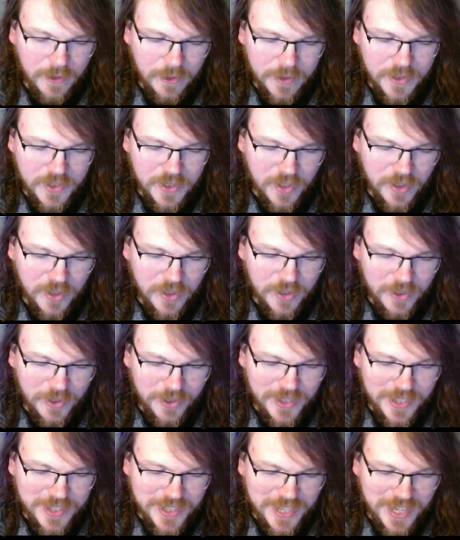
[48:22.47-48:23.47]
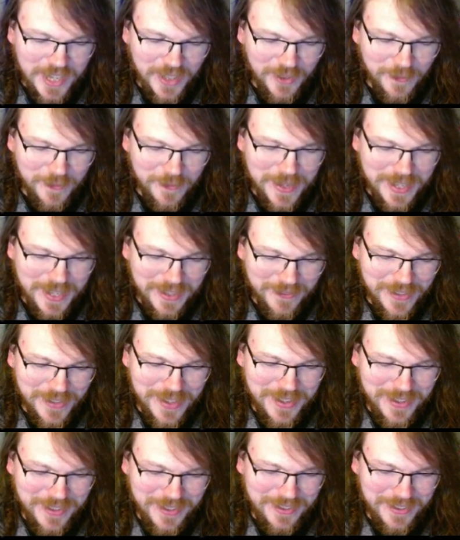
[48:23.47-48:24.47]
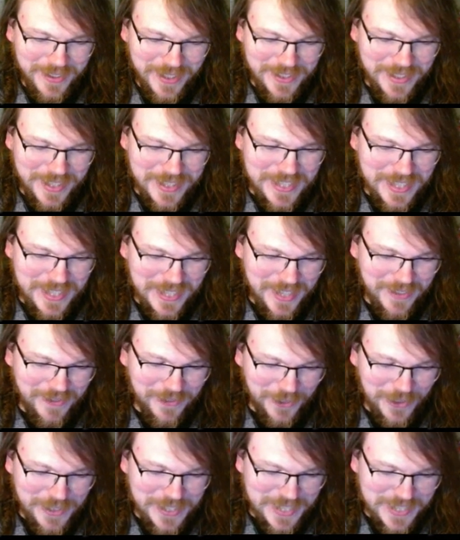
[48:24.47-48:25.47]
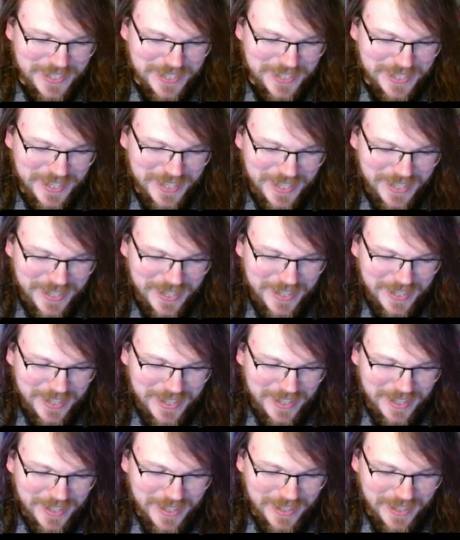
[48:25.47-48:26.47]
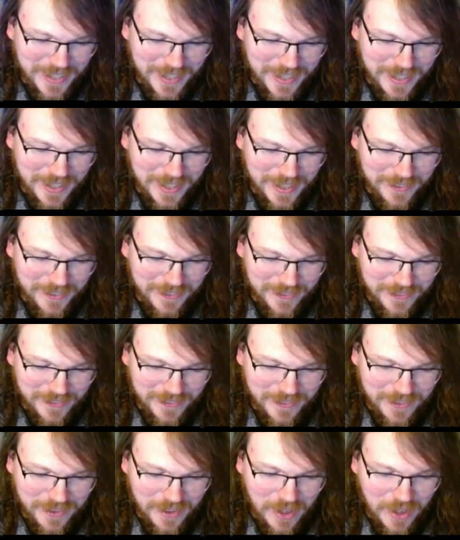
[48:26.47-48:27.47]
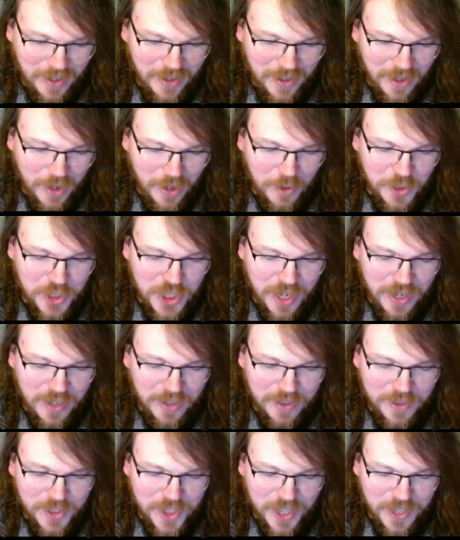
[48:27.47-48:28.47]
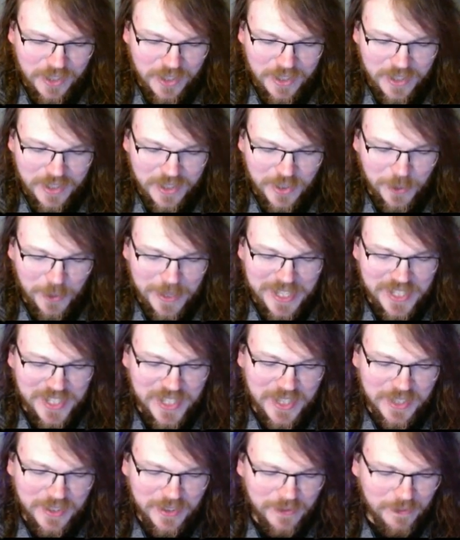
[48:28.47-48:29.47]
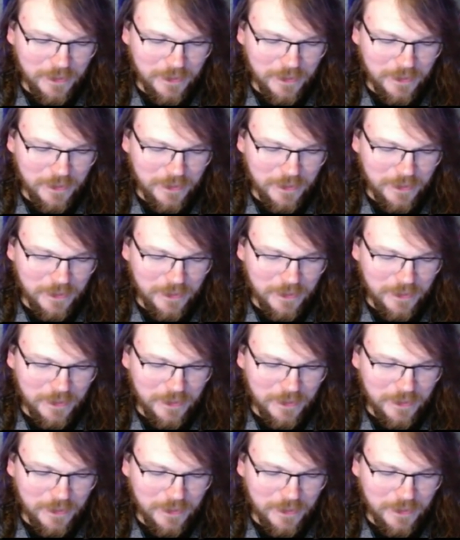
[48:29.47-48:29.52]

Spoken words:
This article doesn't help me. It doesn't give voices. John Swayze.